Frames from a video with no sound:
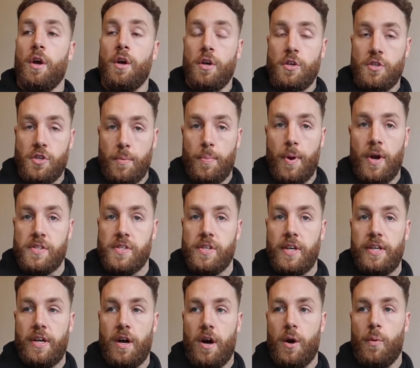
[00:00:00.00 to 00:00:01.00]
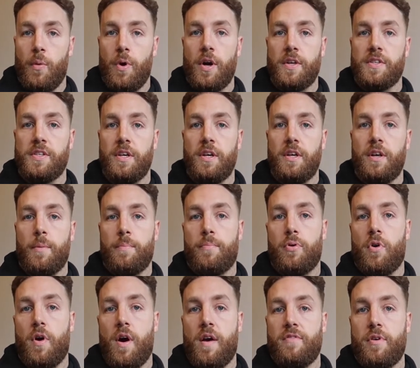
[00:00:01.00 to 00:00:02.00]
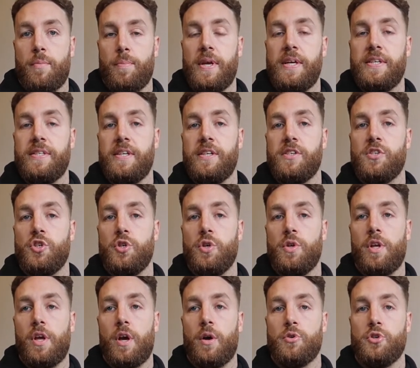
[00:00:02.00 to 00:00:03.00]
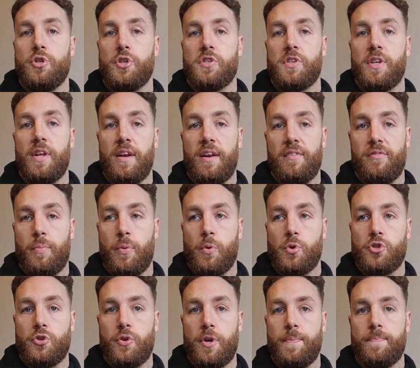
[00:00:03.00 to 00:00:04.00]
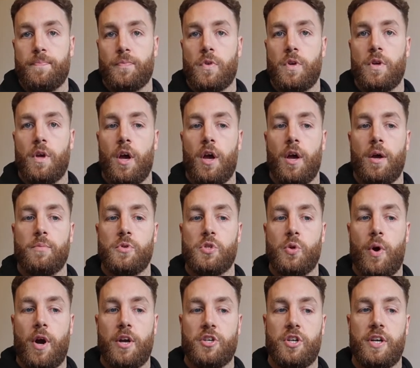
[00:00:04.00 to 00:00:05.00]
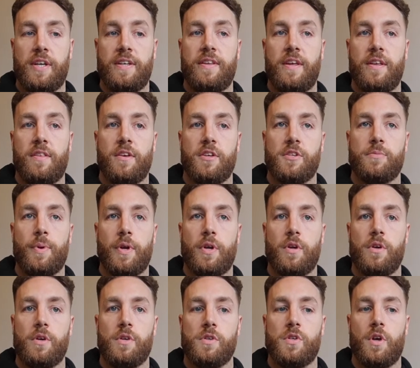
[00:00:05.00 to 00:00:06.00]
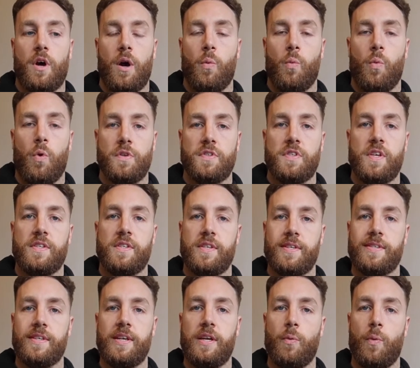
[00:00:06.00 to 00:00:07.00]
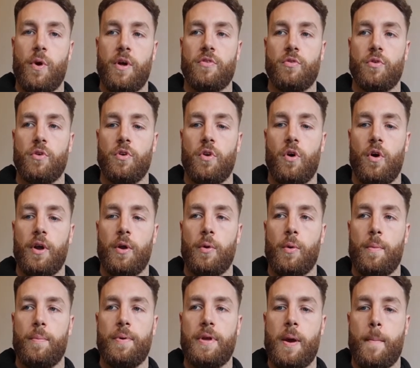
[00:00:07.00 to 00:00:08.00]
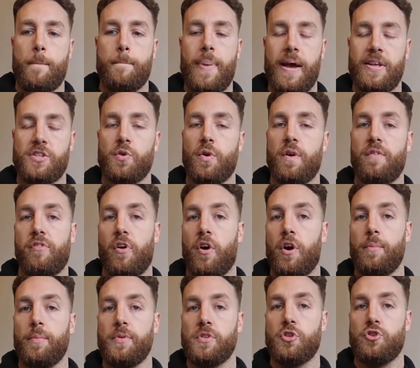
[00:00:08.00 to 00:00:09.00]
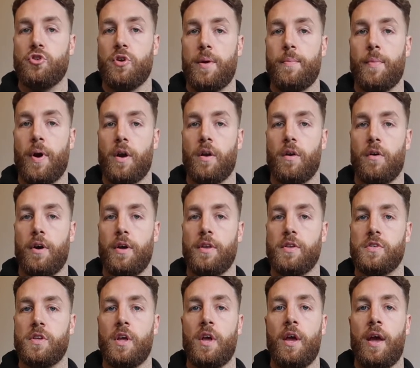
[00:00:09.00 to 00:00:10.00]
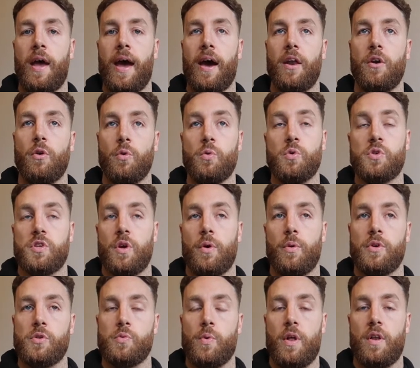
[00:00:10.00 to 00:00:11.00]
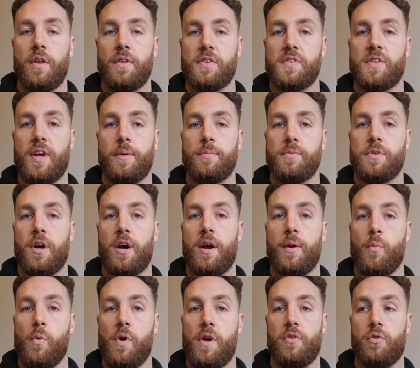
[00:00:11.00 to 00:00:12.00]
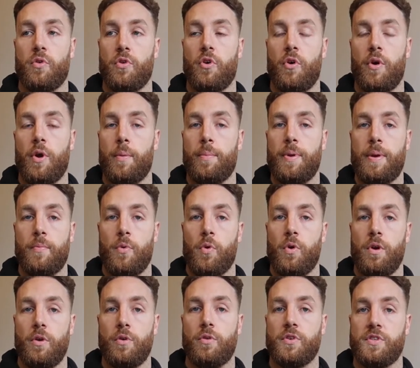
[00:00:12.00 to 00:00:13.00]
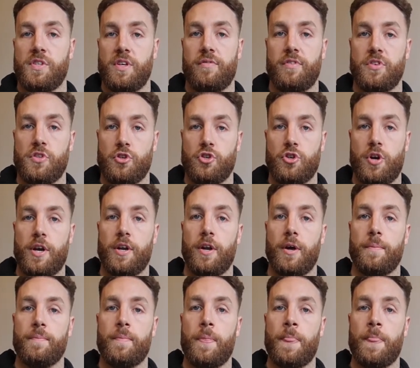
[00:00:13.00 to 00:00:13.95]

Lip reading: So personally, I worked in a private PT studio just near Liverpool Street. So I actually did this because I wanted to see whether or not it would be a better environment to train my clients, and also as well at the same time, whether or not it would be more lucrative as a trainer.